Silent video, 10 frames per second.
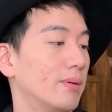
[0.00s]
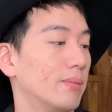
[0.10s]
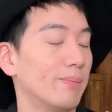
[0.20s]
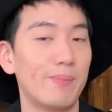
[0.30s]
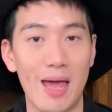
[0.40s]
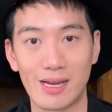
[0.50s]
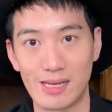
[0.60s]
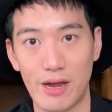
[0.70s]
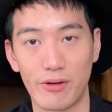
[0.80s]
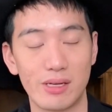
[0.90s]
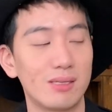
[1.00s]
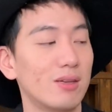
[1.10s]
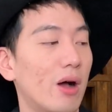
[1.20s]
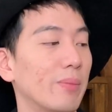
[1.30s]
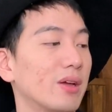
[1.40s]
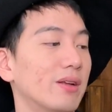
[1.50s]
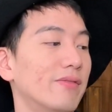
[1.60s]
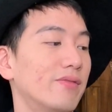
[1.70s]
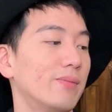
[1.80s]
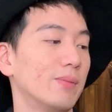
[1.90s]
Bag Diaries. So I'm gonna
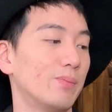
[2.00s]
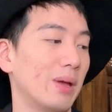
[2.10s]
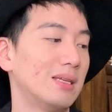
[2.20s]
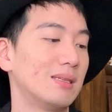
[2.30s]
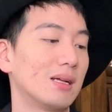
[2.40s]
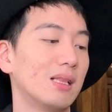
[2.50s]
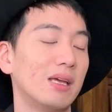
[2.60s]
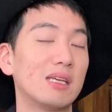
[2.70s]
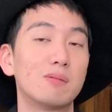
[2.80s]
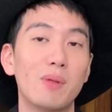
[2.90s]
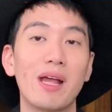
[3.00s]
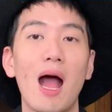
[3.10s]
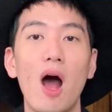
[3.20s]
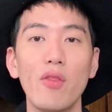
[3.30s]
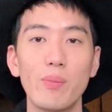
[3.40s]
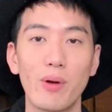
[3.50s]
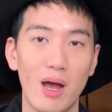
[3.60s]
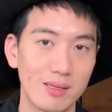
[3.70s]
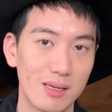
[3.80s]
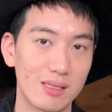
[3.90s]
basically explain how the
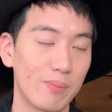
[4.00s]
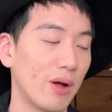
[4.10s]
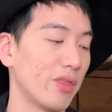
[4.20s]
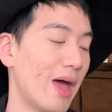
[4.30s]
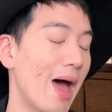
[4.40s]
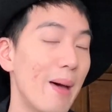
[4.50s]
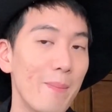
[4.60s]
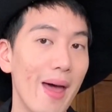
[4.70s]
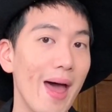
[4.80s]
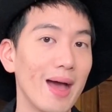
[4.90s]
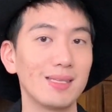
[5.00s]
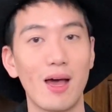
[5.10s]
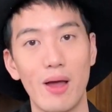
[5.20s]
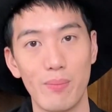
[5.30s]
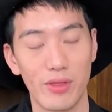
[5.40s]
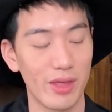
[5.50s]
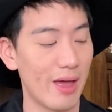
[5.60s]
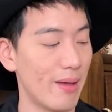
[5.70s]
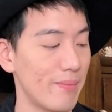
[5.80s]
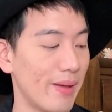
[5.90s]
process I bought the handbags, how I bought the
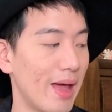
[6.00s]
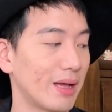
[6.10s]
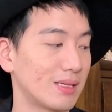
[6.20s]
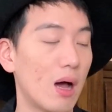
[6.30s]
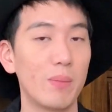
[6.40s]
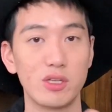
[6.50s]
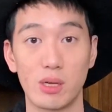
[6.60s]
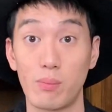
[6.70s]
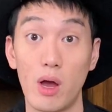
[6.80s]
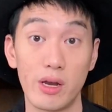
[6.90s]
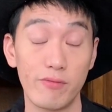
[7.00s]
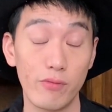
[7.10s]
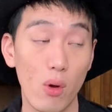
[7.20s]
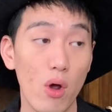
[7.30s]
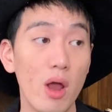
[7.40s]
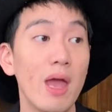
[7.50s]
handbags, how much I bought it for,